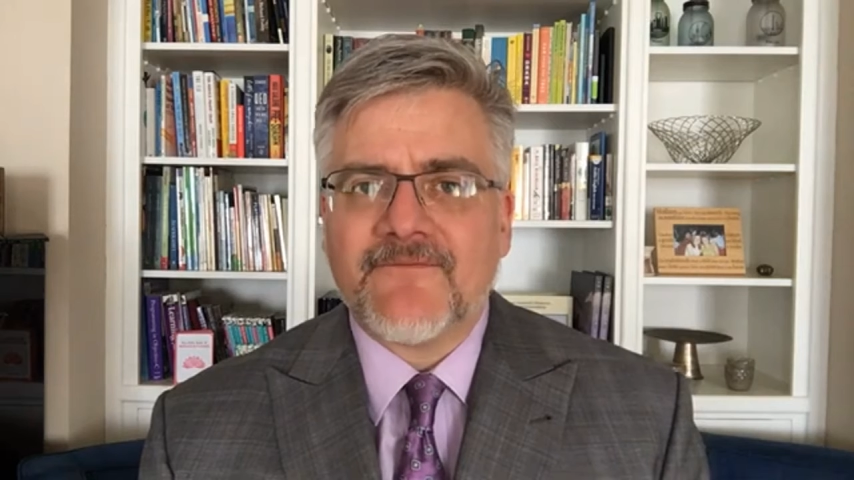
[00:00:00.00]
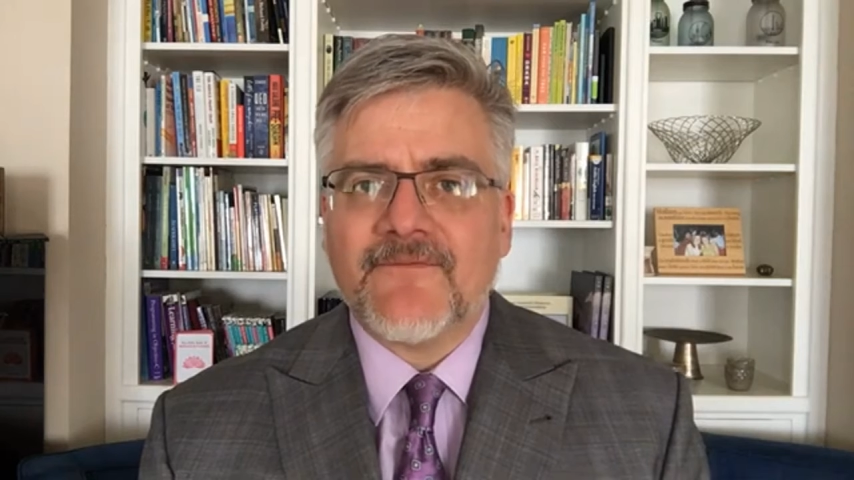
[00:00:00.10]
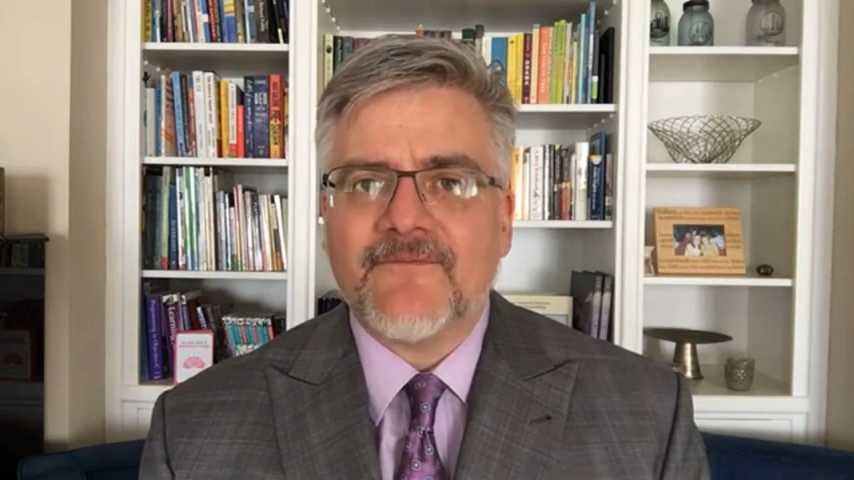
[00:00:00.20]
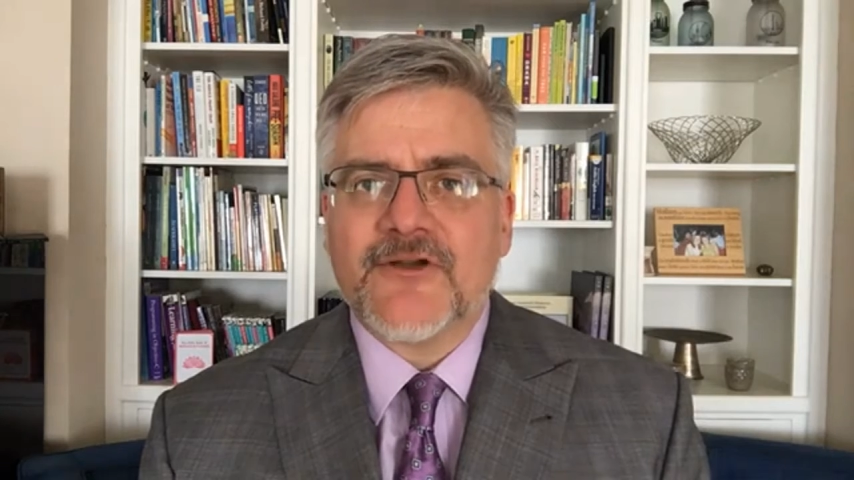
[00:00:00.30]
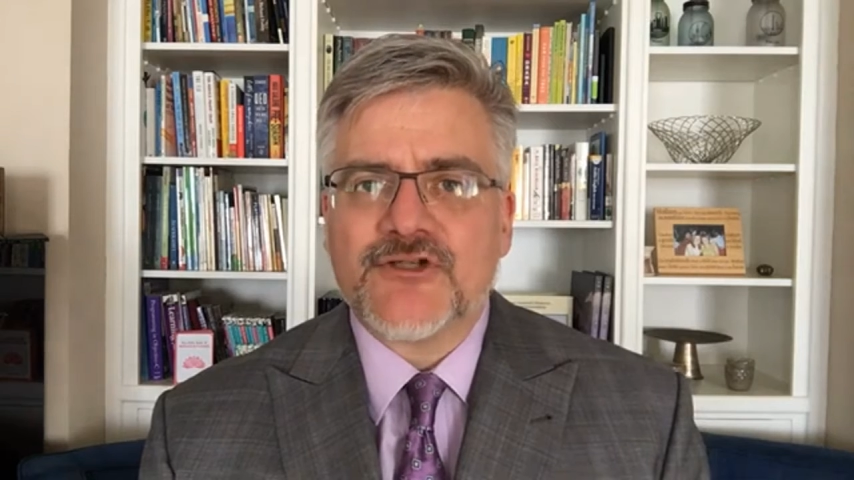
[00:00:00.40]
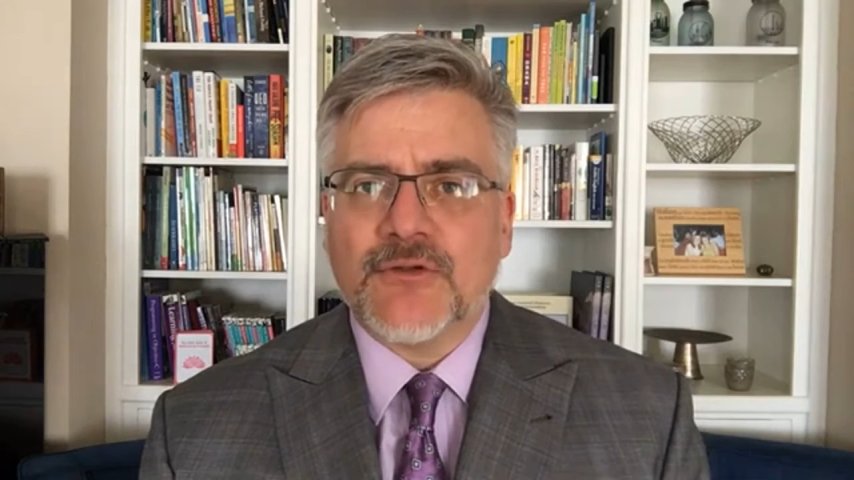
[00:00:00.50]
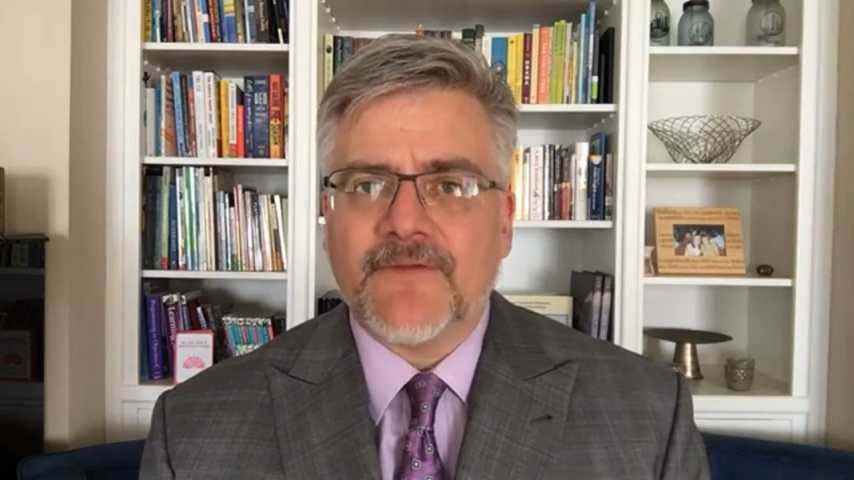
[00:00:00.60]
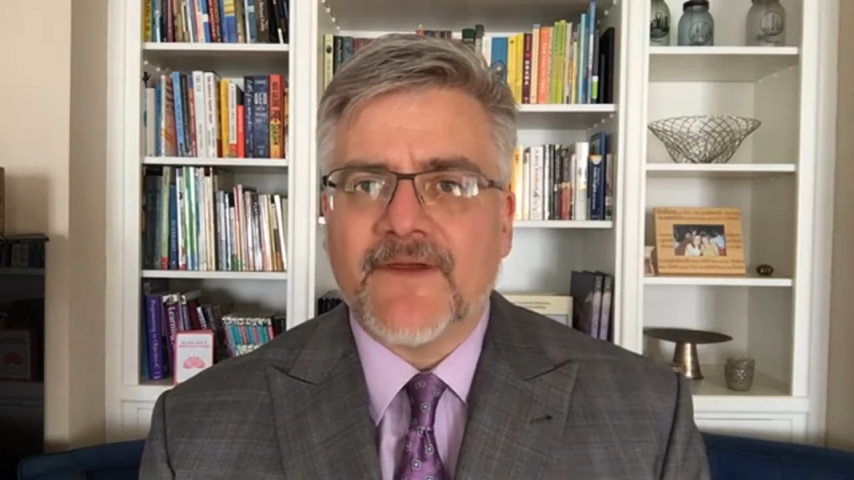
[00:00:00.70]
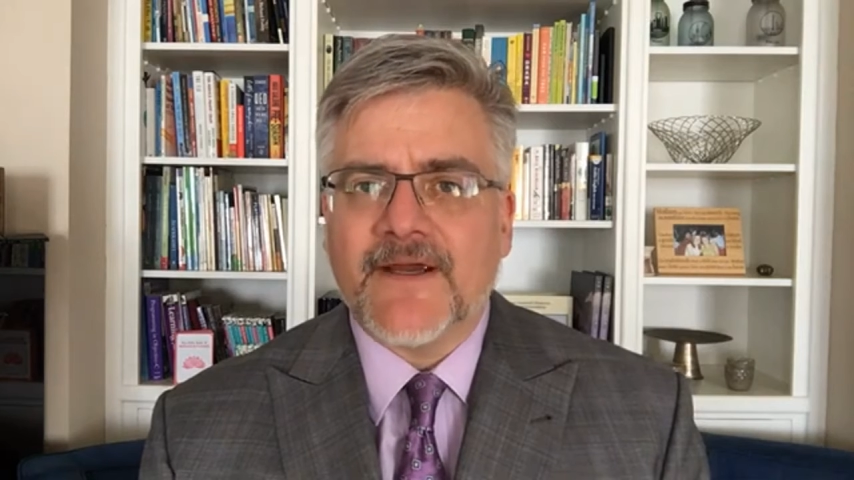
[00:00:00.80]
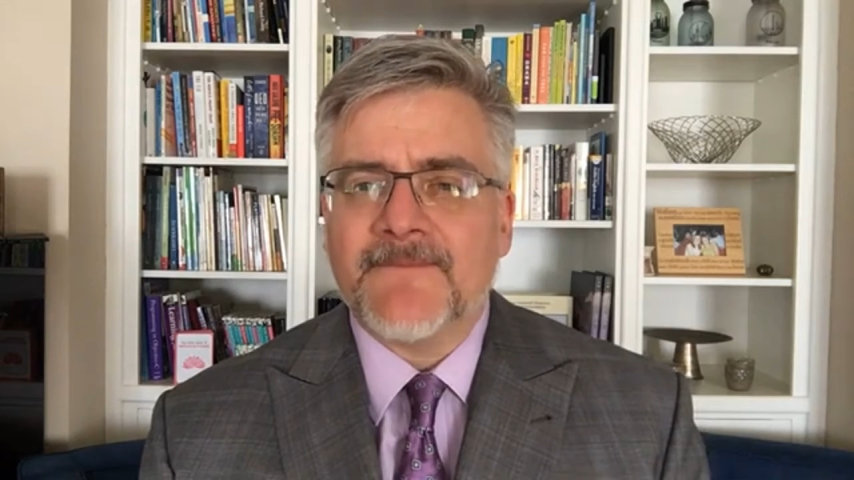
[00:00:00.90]
virtual
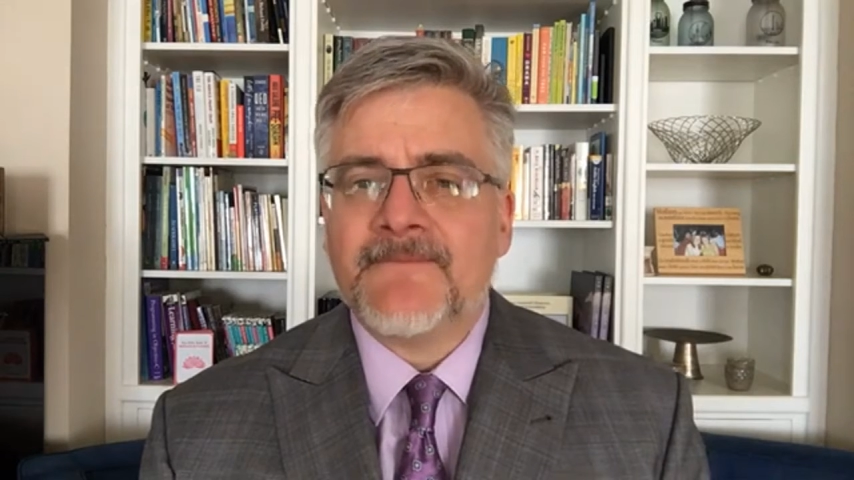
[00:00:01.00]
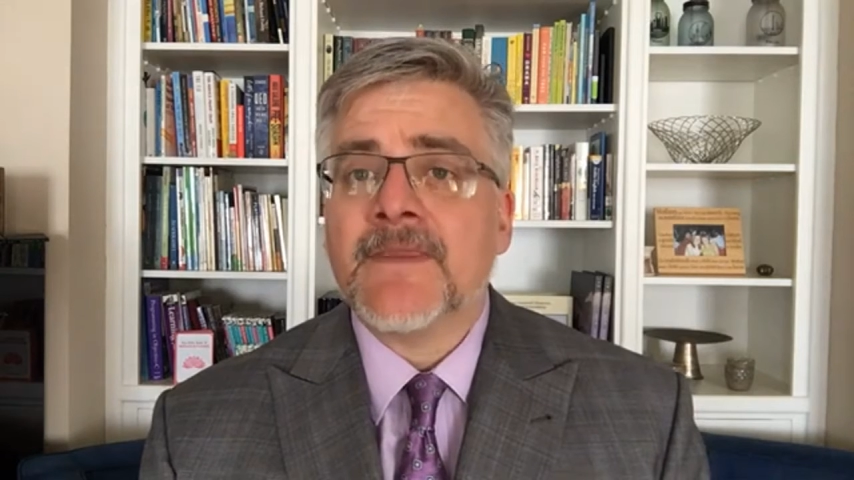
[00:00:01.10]
fair.